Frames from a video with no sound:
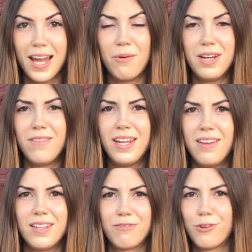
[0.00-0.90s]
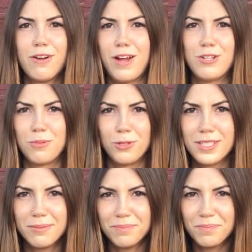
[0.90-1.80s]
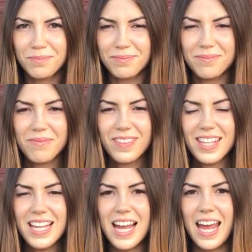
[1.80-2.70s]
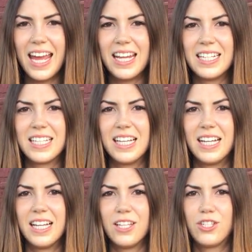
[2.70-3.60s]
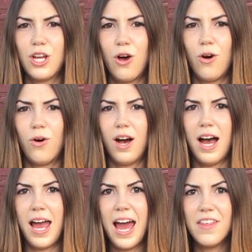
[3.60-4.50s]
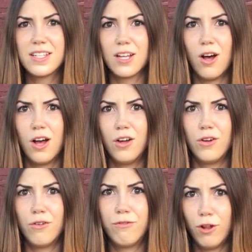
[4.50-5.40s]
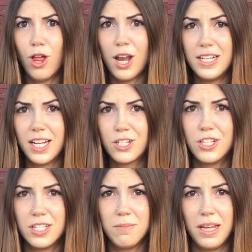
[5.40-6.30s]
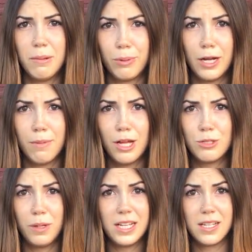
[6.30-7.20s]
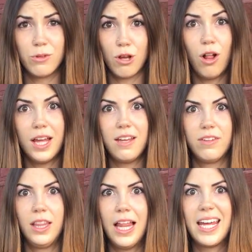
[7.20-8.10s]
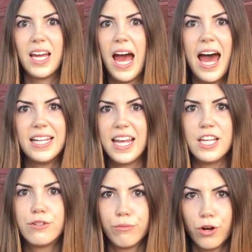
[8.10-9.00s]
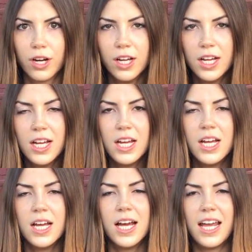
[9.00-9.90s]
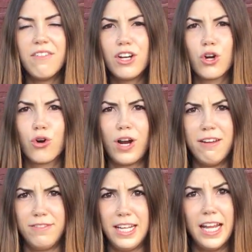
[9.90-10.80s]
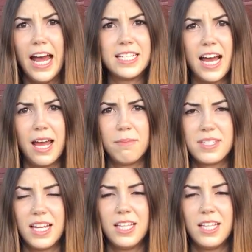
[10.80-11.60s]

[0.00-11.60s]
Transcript: I wouldn't even eat fruit or vegetables. And so I had this full-on addiction to meat pretty much because it was all I even like had a taste for. I even craved it at times.